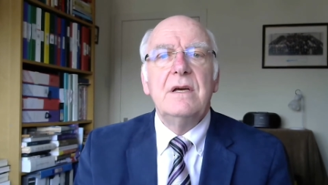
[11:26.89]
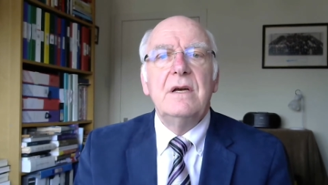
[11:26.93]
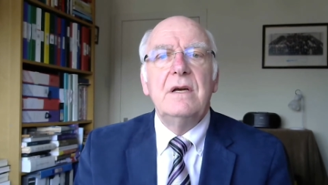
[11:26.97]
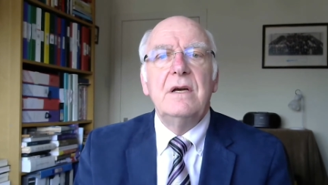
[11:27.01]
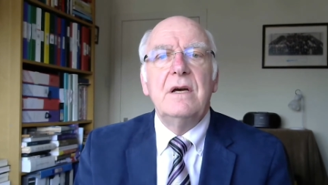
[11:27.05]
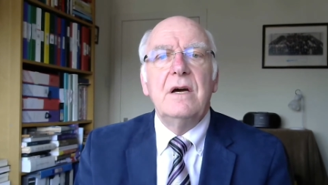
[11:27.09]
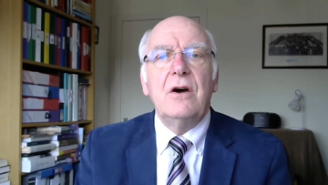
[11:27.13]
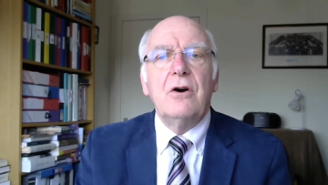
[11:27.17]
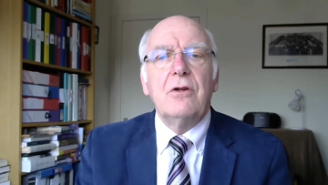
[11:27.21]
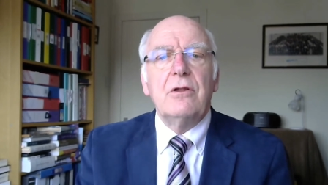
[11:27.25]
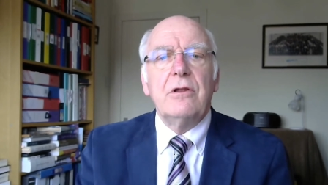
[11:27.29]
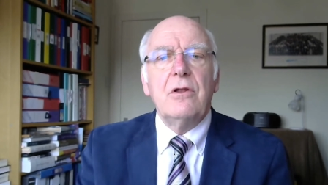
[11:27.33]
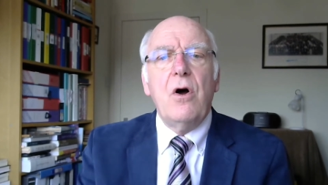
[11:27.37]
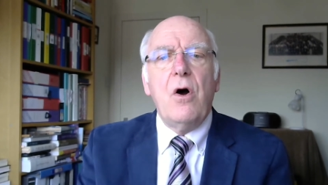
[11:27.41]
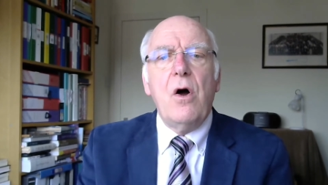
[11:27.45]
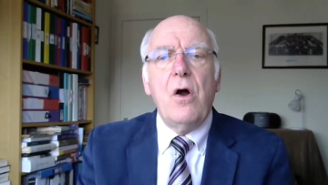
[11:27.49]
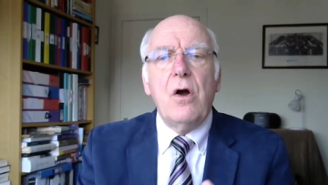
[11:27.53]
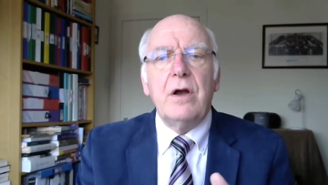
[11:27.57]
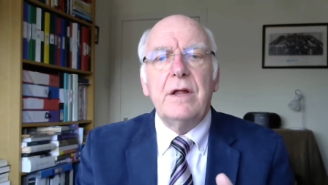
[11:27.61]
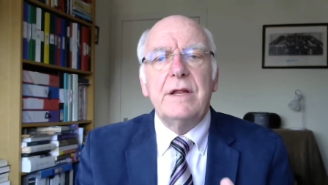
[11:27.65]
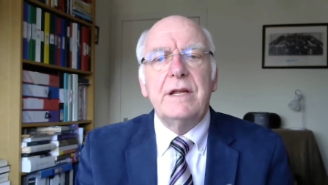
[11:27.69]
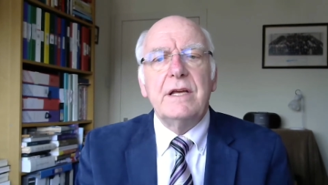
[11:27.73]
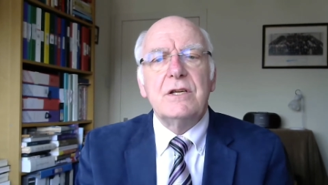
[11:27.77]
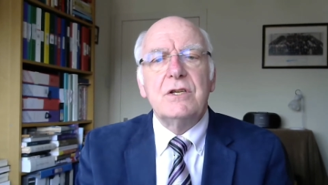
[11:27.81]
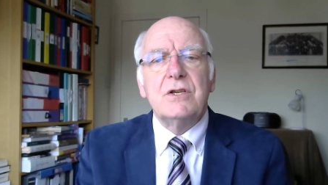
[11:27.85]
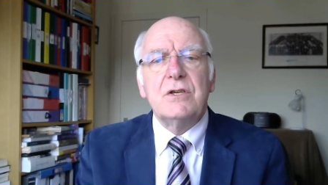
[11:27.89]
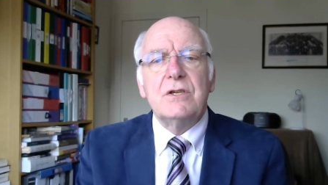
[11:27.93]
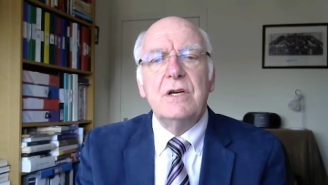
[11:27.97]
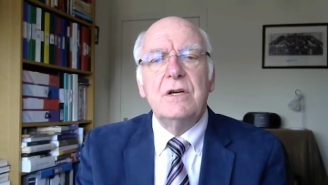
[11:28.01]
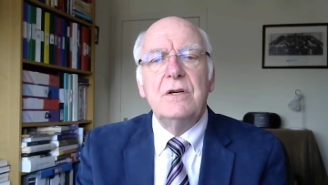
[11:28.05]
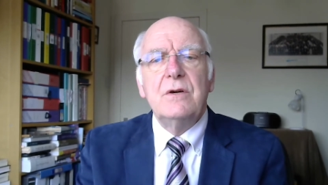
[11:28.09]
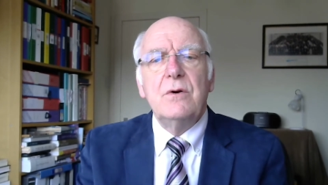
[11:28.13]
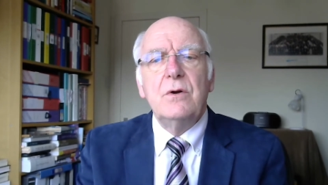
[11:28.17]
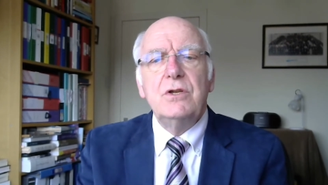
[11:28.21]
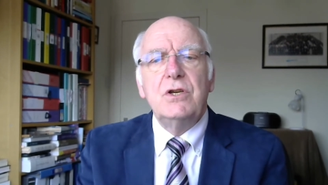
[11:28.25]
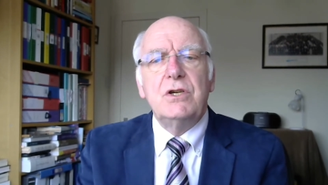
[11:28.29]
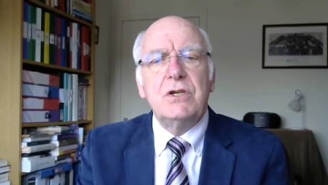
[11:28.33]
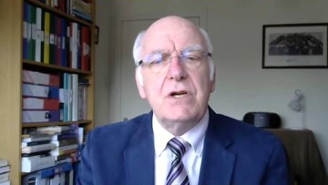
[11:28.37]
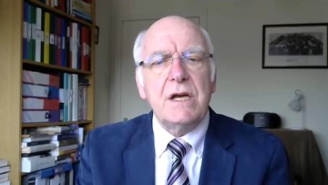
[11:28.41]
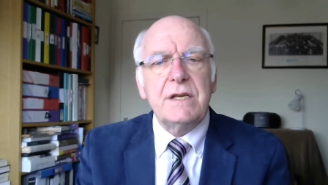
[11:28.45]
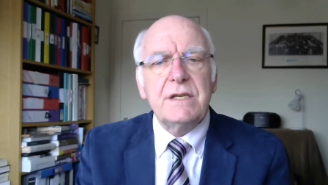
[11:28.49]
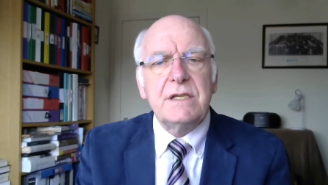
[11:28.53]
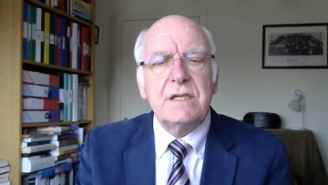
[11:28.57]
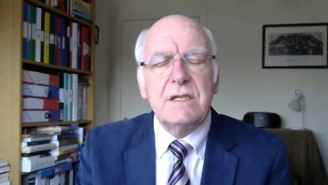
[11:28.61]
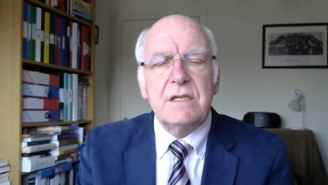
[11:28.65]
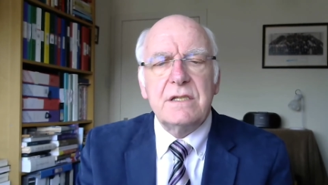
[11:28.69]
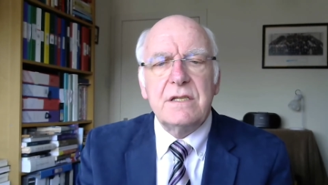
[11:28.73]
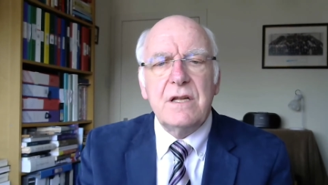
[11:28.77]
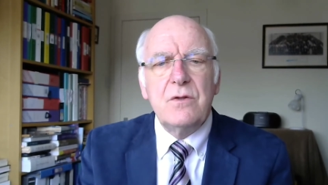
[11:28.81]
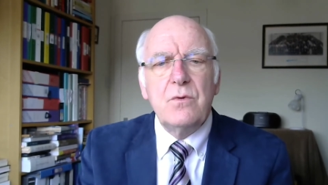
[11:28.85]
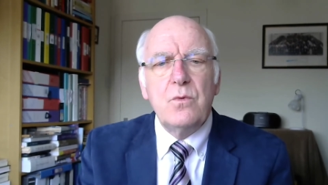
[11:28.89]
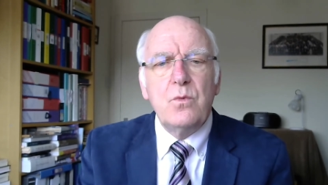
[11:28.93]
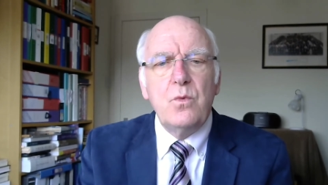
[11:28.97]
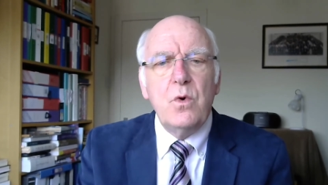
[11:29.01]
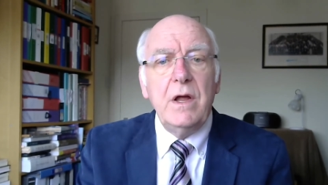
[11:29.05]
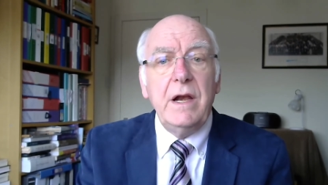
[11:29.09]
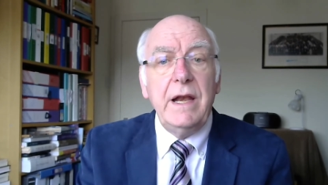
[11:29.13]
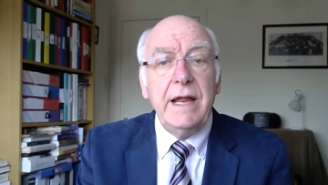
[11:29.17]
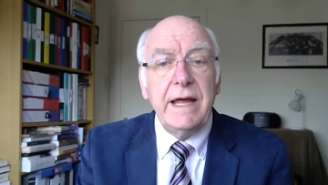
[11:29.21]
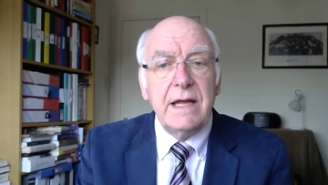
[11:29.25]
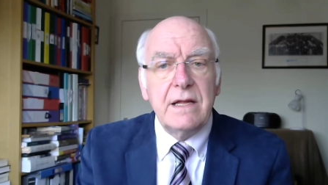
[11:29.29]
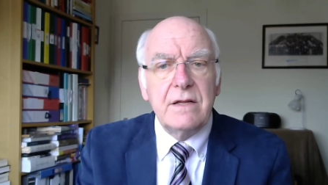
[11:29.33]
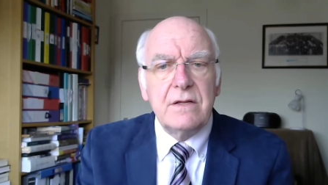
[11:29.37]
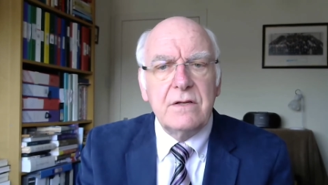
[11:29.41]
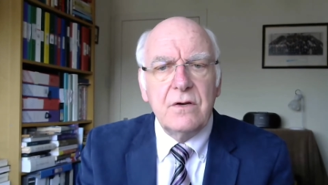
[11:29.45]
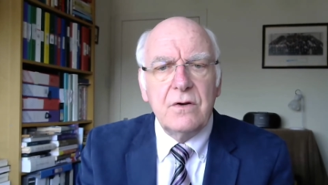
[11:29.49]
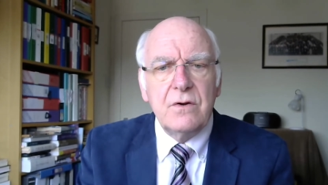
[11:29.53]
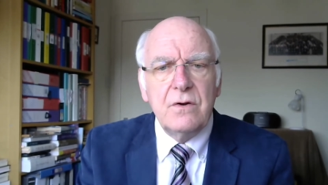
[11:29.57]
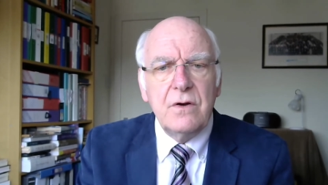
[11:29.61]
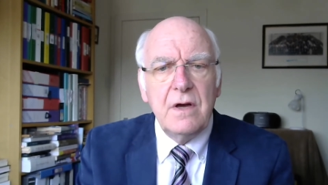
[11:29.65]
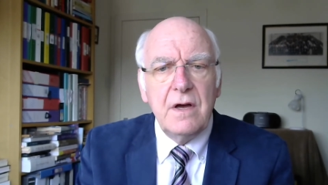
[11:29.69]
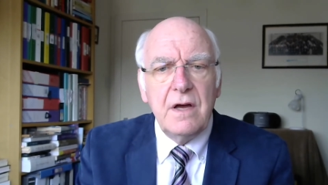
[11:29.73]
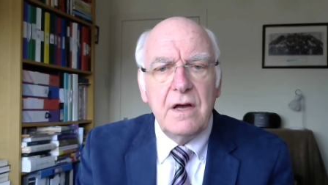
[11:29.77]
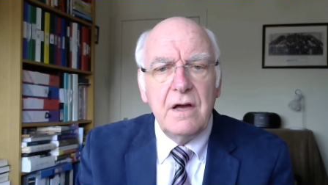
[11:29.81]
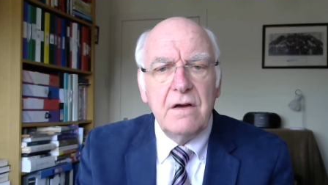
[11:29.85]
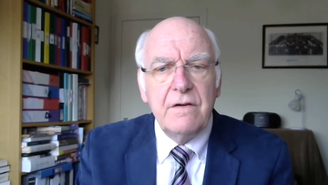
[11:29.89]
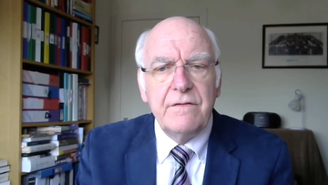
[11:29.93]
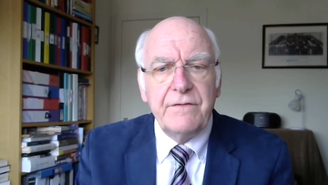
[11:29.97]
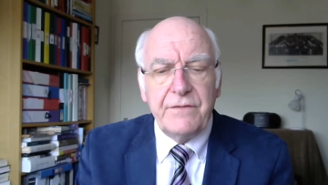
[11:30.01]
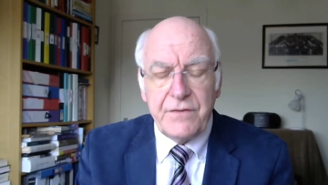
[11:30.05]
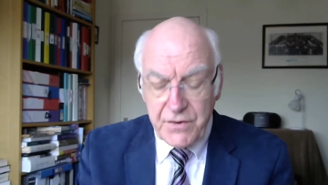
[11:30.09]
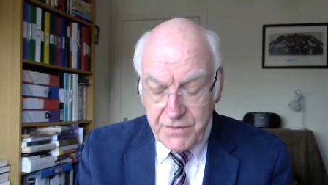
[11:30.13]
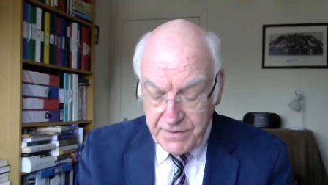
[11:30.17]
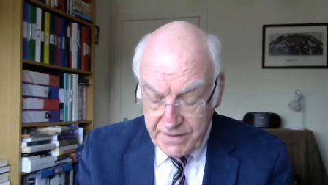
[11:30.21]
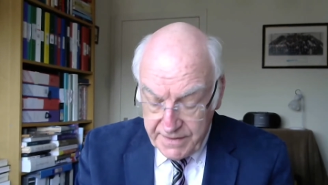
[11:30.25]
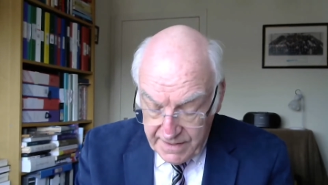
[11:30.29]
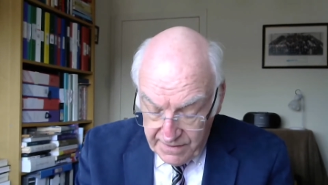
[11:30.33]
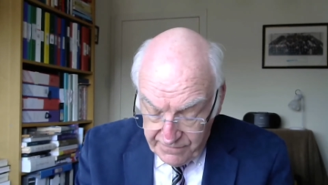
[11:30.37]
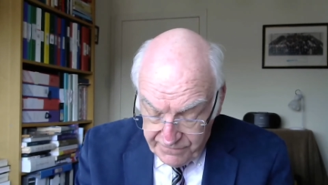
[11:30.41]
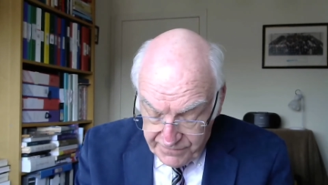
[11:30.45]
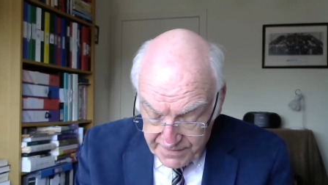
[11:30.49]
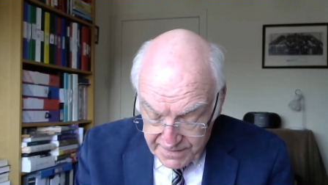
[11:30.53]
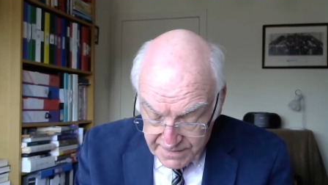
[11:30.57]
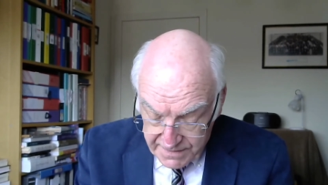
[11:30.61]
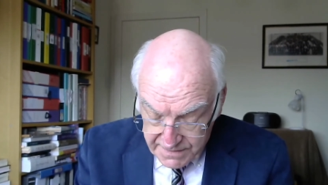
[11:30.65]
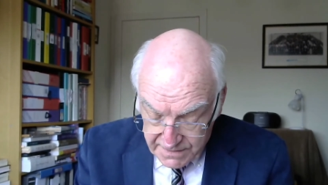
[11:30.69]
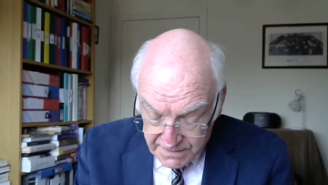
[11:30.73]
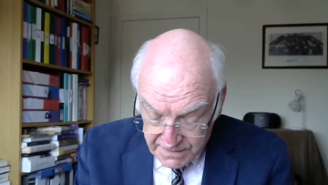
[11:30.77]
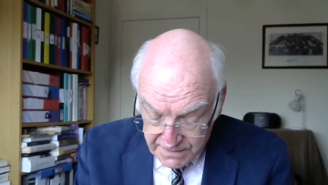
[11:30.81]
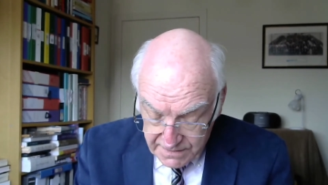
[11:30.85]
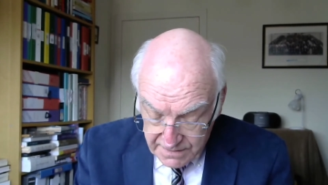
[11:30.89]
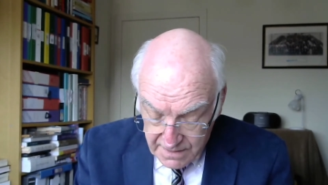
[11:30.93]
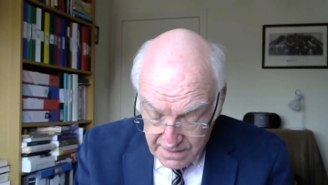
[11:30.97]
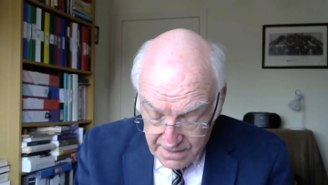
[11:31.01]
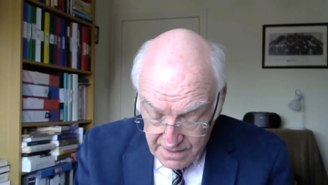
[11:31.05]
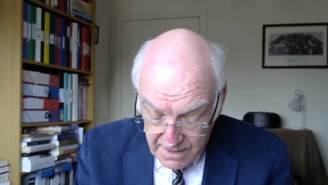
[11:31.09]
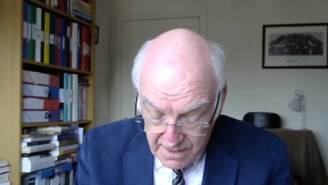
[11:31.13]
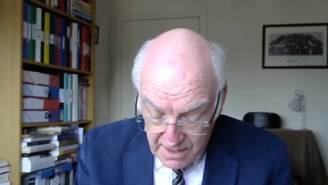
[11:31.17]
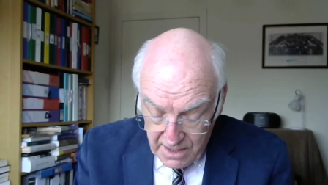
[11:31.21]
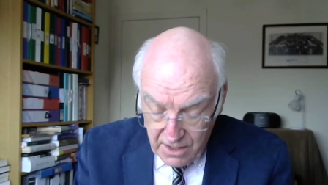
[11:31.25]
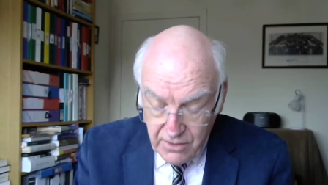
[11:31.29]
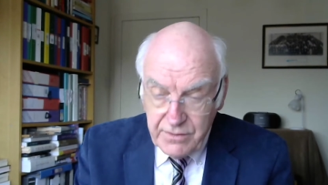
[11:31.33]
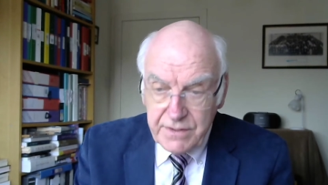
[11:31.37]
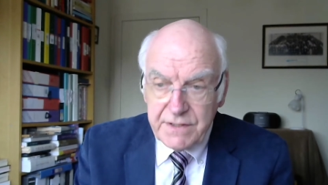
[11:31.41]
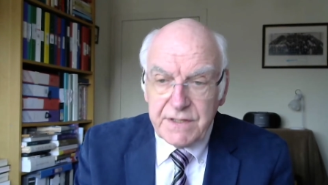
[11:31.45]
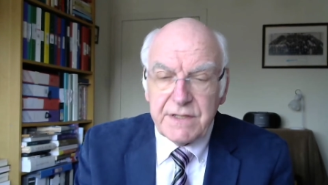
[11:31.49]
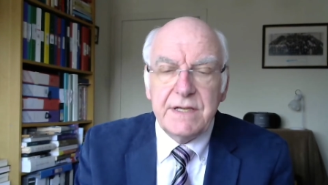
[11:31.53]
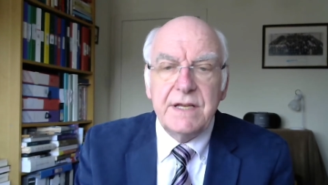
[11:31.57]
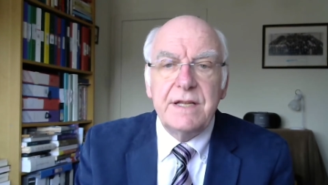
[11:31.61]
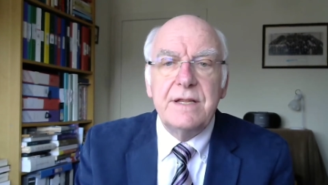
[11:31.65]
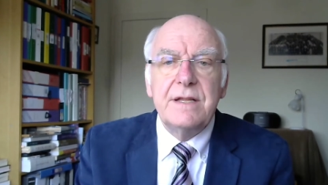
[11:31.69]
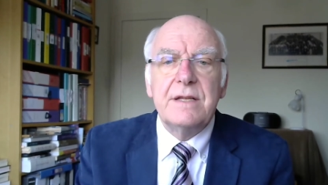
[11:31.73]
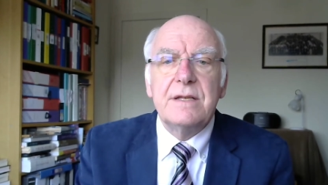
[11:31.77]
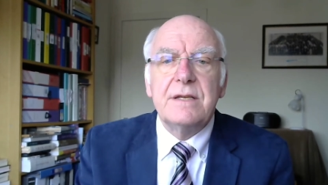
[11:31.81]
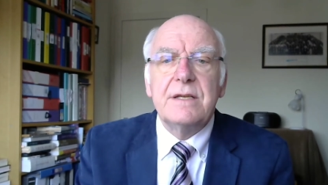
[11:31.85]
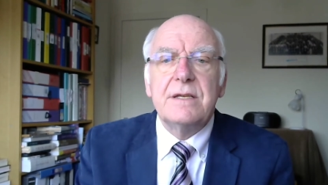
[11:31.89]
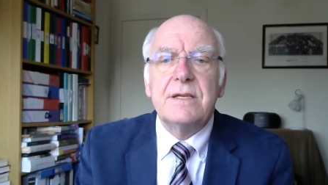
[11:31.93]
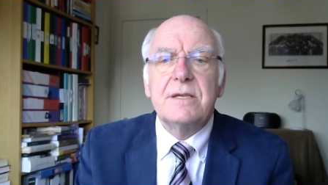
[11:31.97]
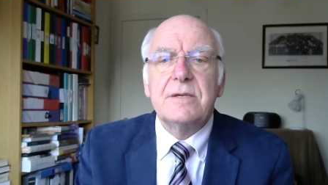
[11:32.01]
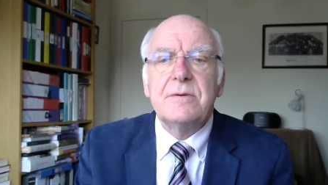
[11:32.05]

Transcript: our Lord is just and willing to forgive us our sins.